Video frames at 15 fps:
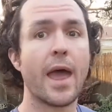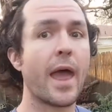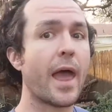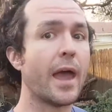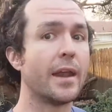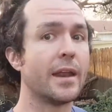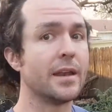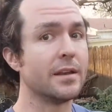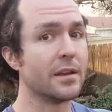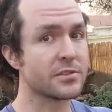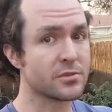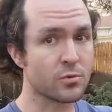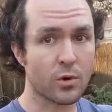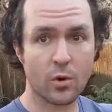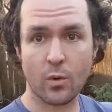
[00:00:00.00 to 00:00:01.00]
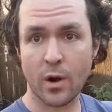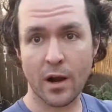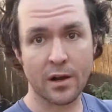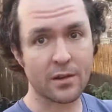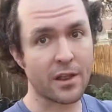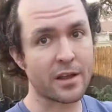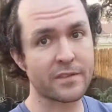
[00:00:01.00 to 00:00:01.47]
And it doesn't require
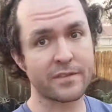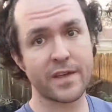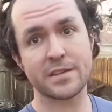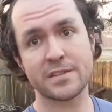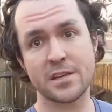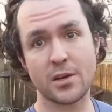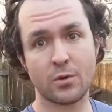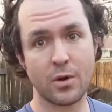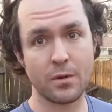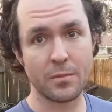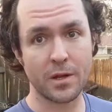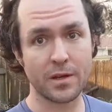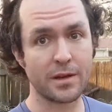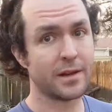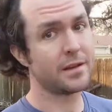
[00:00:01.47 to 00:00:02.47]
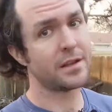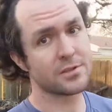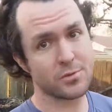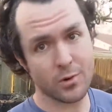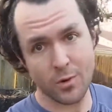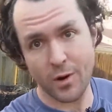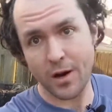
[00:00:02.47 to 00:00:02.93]
a lot of fancy equipment, it
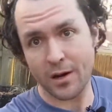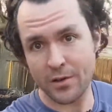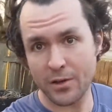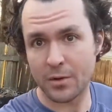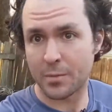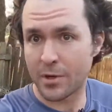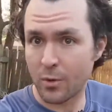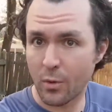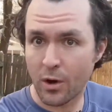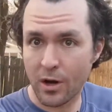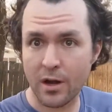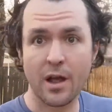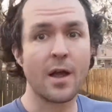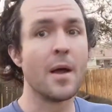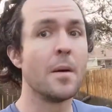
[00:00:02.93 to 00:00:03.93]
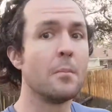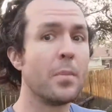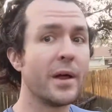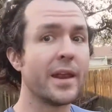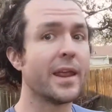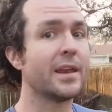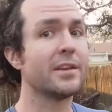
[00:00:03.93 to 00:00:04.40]
does require a little bit of work,
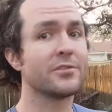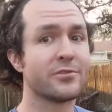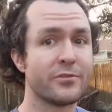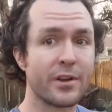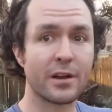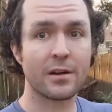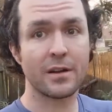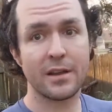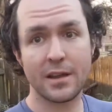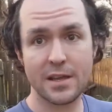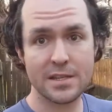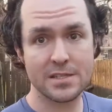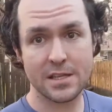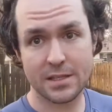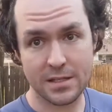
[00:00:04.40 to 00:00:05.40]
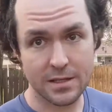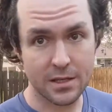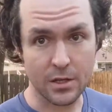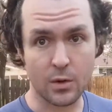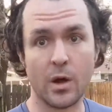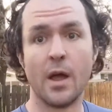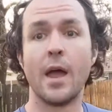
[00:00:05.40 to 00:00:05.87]
but it is very easy to
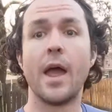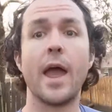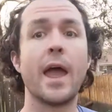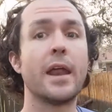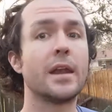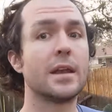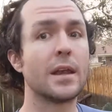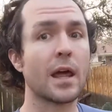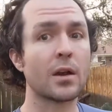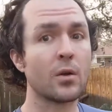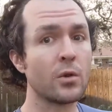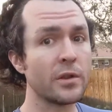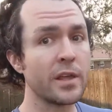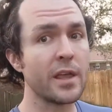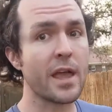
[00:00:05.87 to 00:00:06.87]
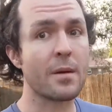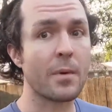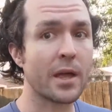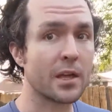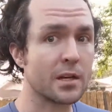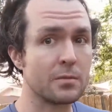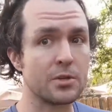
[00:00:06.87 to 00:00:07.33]
do. And not only am
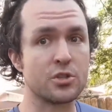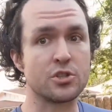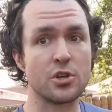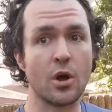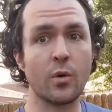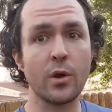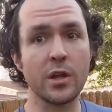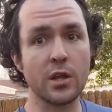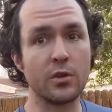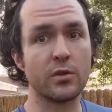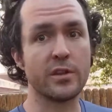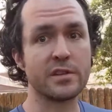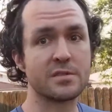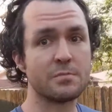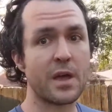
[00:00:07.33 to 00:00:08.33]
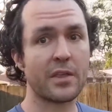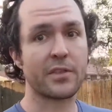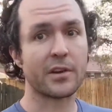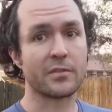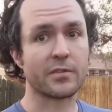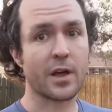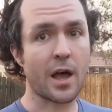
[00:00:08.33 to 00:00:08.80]
I going to be showing you this
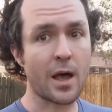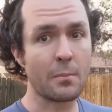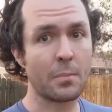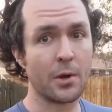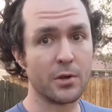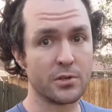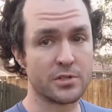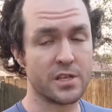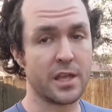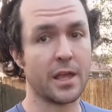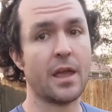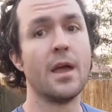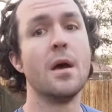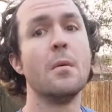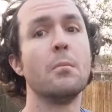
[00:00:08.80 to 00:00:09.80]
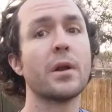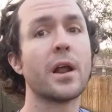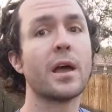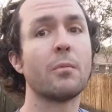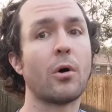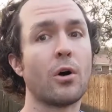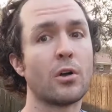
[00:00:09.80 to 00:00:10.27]
method of composting, but
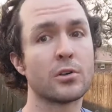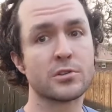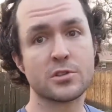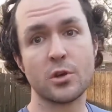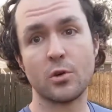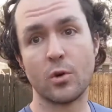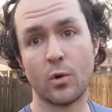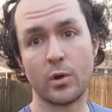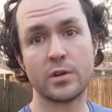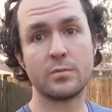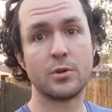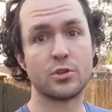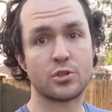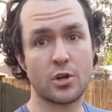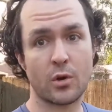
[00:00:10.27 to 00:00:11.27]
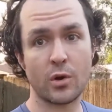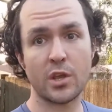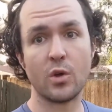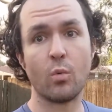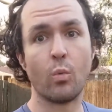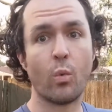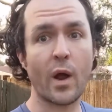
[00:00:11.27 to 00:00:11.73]
I am also going to be showing
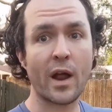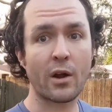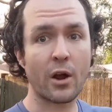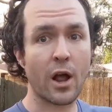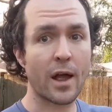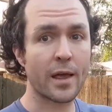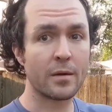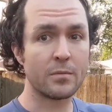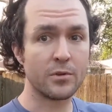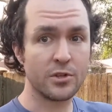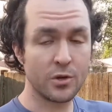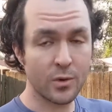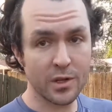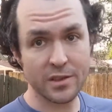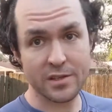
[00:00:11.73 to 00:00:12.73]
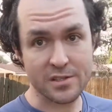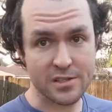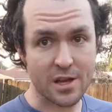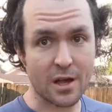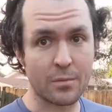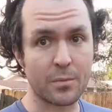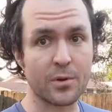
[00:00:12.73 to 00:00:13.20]
you where I am doing this
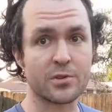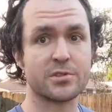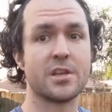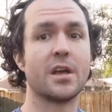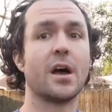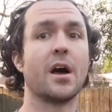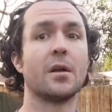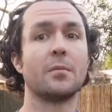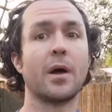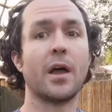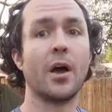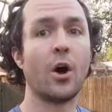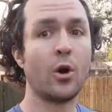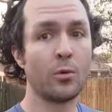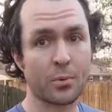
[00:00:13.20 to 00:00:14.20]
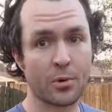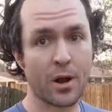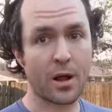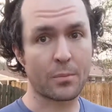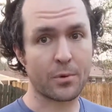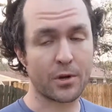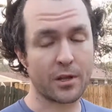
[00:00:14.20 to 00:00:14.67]
composting on my own
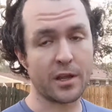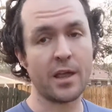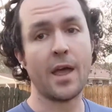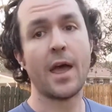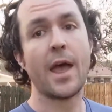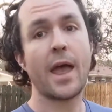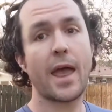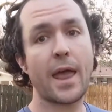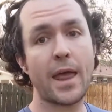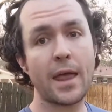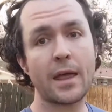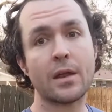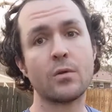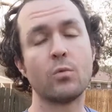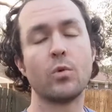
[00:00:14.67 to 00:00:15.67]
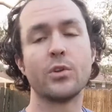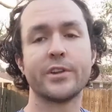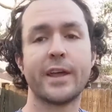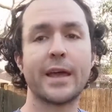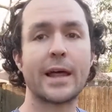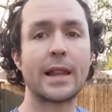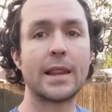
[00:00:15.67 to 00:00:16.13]
property. And we'll
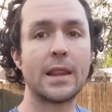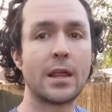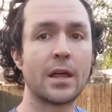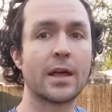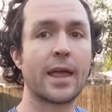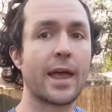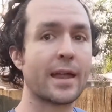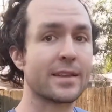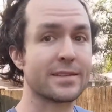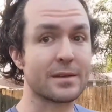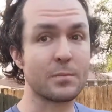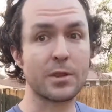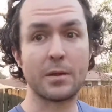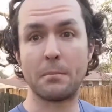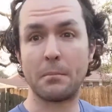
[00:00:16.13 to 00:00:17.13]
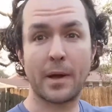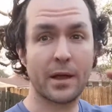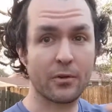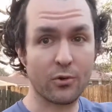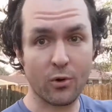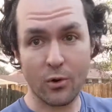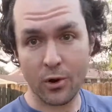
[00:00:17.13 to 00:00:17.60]
take a look at some of the
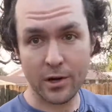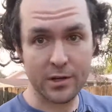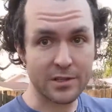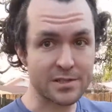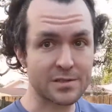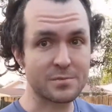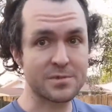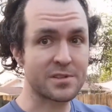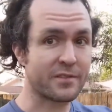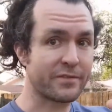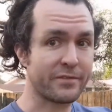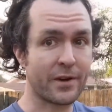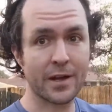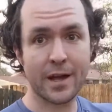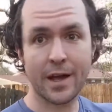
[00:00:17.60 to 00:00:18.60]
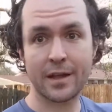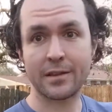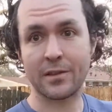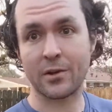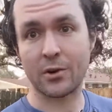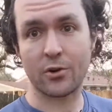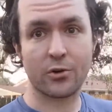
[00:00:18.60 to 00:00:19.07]
microorganisms, the fungi,
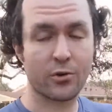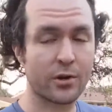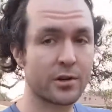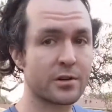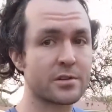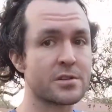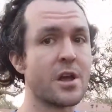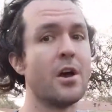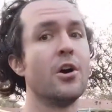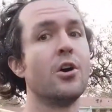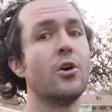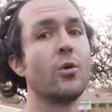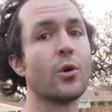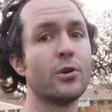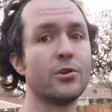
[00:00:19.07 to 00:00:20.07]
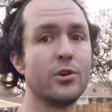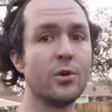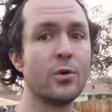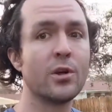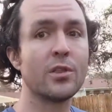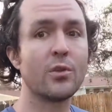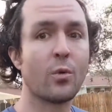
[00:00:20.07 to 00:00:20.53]
the little critters who are
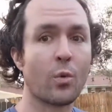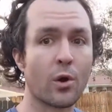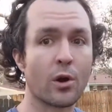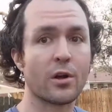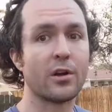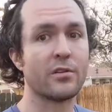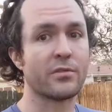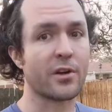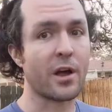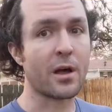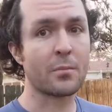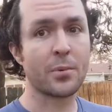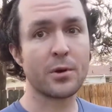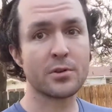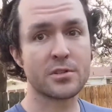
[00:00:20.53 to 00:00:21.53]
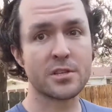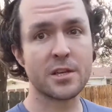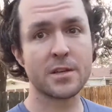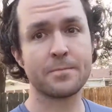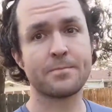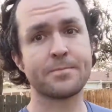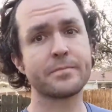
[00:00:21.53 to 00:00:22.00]
doing the work of
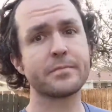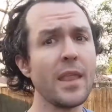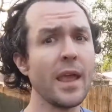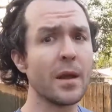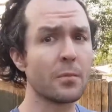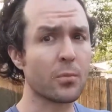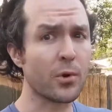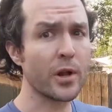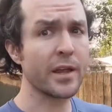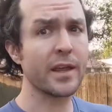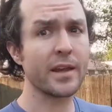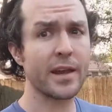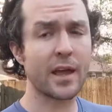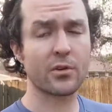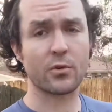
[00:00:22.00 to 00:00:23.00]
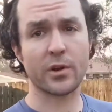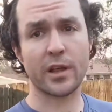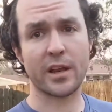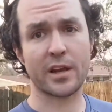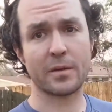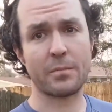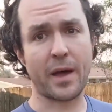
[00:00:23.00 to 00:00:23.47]
composting and breaking down
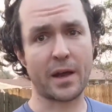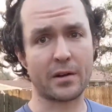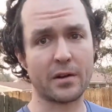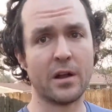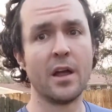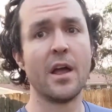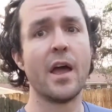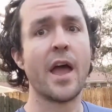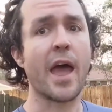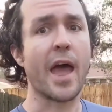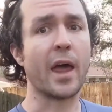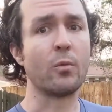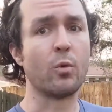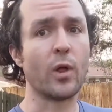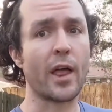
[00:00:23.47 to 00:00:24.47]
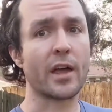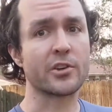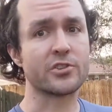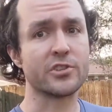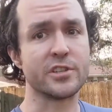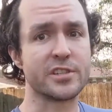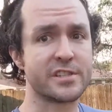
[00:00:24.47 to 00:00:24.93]
organic matter, and we'll
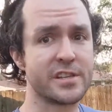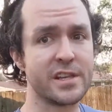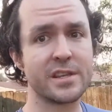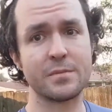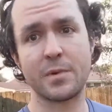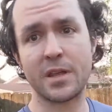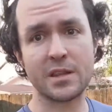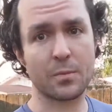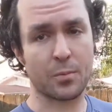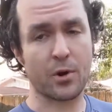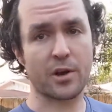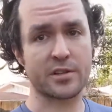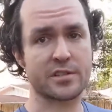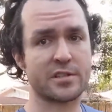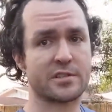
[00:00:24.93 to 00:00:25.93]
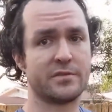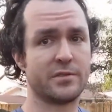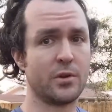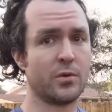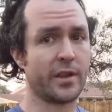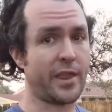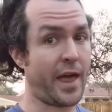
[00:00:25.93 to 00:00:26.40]
actually see them in the process of
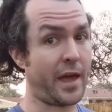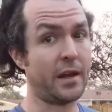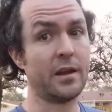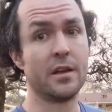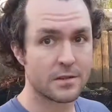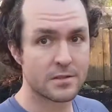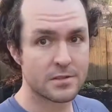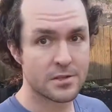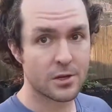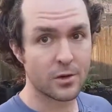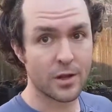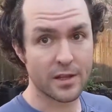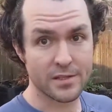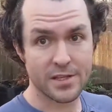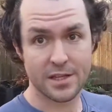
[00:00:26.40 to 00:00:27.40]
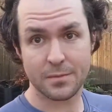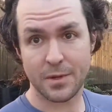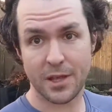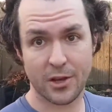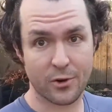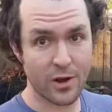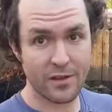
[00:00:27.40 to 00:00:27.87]
doing that. So it's going to be
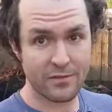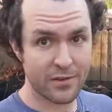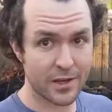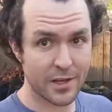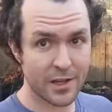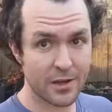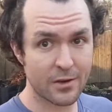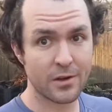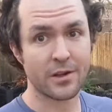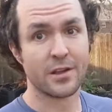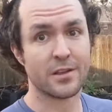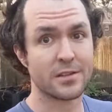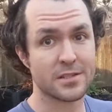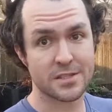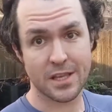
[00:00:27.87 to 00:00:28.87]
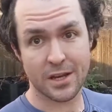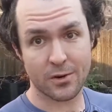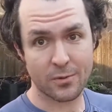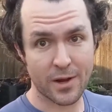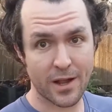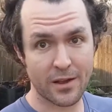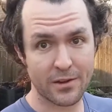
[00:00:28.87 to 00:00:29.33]
a great video. Stick
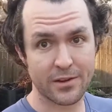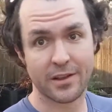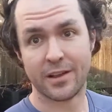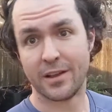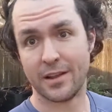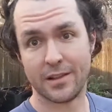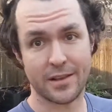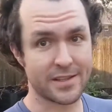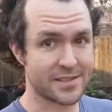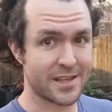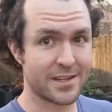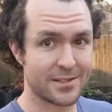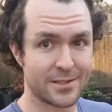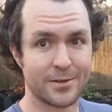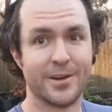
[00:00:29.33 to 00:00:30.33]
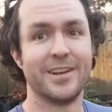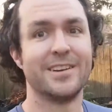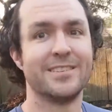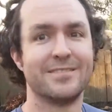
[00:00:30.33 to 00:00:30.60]
around. Let's get to it.